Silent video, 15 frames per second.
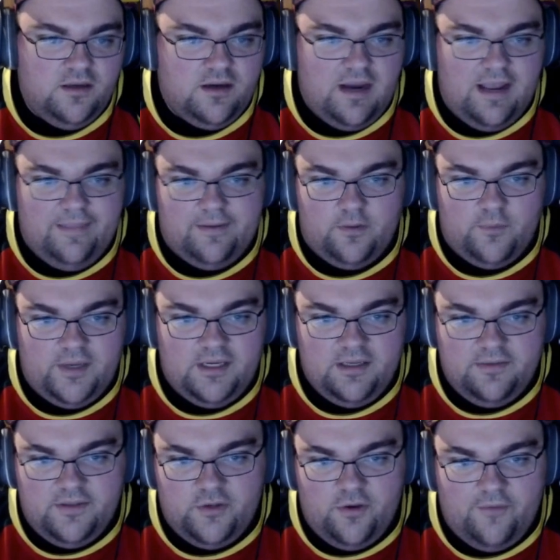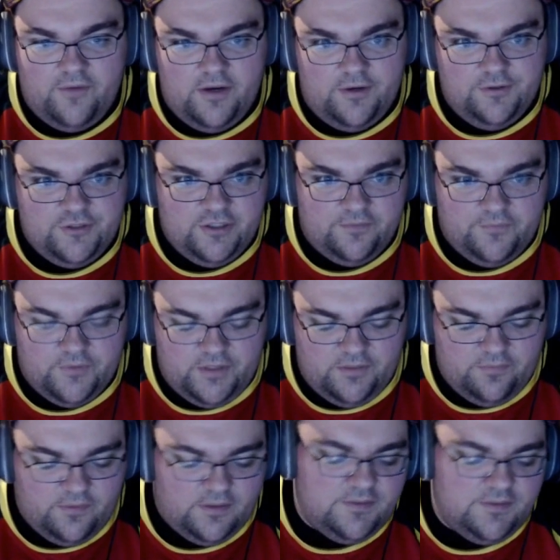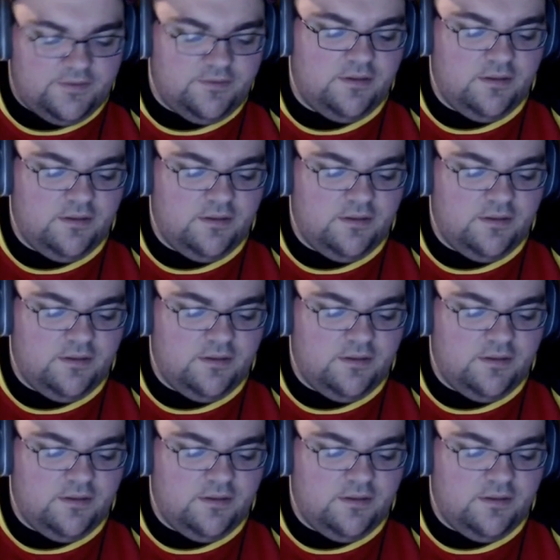and then Awaken, and then you have an energy up for defense.